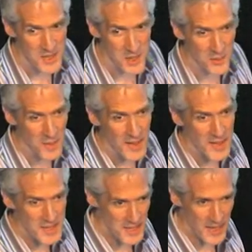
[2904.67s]
So
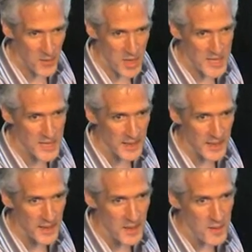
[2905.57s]
it's kind of amazing
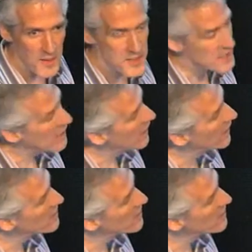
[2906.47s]
that uh,